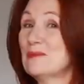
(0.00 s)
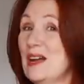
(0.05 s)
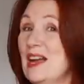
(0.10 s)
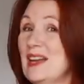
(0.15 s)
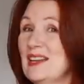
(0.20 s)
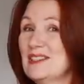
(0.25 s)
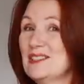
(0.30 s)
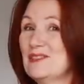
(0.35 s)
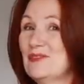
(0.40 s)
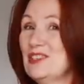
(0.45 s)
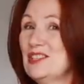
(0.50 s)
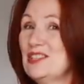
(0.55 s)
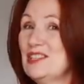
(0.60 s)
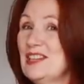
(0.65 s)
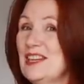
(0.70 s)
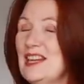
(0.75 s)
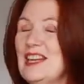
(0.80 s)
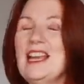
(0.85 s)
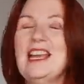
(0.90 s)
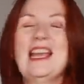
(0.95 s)
well as
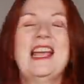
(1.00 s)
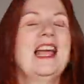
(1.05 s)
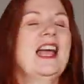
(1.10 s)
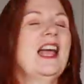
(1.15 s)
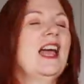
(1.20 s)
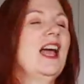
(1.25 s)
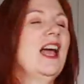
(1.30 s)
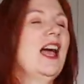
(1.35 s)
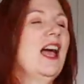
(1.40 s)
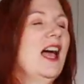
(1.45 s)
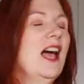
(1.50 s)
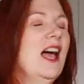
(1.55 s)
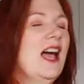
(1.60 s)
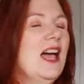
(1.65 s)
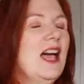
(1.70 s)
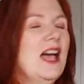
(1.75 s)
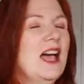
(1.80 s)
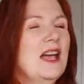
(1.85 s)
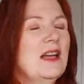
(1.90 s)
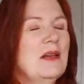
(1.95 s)
visually.
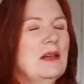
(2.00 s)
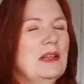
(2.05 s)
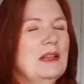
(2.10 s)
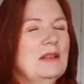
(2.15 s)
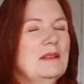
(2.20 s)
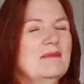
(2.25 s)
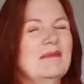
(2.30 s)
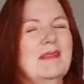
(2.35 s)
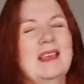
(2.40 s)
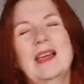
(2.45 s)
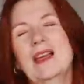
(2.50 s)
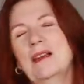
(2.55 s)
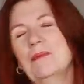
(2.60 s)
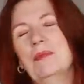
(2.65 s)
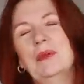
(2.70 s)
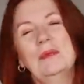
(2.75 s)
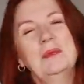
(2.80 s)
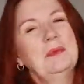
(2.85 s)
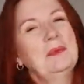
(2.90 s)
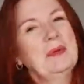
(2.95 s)
Uh,
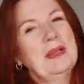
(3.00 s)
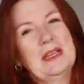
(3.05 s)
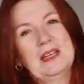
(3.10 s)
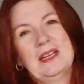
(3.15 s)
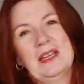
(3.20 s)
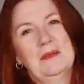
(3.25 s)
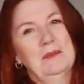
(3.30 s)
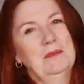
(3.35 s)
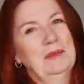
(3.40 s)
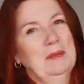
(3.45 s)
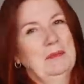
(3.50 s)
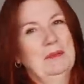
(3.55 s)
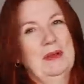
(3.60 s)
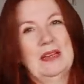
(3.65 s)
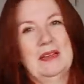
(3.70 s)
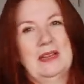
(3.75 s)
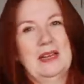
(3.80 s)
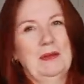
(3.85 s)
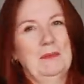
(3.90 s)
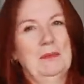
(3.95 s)
I'm probably being a nit
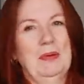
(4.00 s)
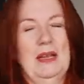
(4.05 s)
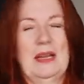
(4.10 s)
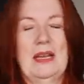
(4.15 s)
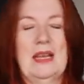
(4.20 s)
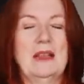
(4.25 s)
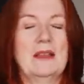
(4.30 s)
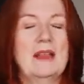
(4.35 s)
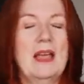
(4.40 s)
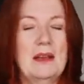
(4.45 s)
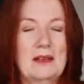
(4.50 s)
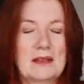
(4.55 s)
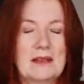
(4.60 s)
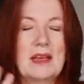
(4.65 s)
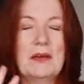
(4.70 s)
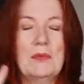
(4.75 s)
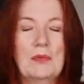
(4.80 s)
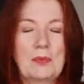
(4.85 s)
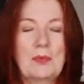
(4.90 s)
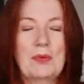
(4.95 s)
bit nitpicky. They,
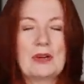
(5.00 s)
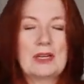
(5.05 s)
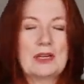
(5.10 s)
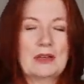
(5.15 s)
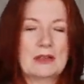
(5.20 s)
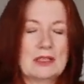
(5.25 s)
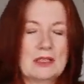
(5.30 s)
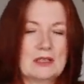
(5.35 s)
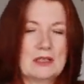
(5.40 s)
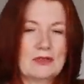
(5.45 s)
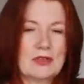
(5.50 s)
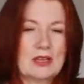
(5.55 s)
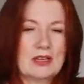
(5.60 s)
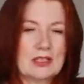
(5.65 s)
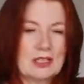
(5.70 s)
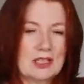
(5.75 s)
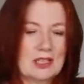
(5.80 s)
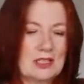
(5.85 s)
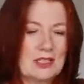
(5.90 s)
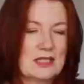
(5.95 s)
they were pretty good
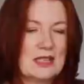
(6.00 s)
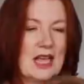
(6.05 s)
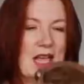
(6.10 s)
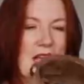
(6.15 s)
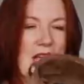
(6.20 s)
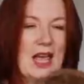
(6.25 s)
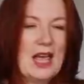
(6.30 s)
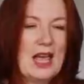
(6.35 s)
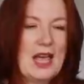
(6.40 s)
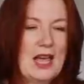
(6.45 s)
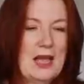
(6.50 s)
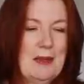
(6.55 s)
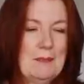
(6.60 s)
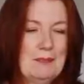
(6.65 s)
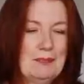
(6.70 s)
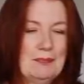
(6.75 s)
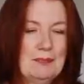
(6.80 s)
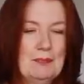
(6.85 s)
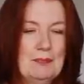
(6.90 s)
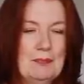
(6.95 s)
instructions.
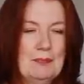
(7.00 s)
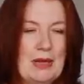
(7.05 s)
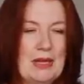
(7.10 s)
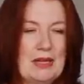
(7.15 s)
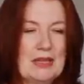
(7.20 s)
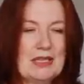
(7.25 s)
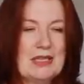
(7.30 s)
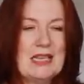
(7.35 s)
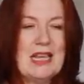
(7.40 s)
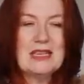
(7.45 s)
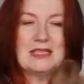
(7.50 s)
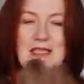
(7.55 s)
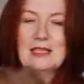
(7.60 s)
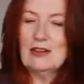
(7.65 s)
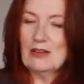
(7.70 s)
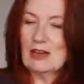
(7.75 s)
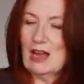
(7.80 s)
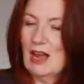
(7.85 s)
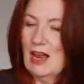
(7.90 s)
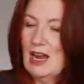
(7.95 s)
Um, but yes,
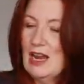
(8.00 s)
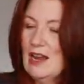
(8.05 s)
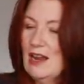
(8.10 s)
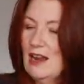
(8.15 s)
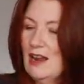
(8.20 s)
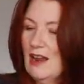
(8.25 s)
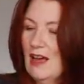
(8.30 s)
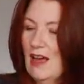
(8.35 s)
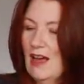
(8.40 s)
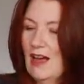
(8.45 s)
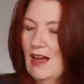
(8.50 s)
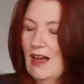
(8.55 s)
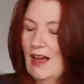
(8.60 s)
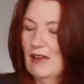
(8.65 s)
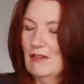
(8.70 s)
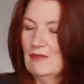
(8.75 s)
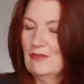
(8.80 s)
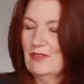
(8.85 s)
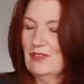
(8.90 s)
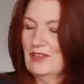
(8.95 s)
look, I
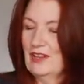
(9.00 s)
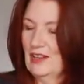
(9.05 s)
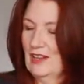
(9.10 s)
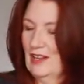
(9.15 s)
love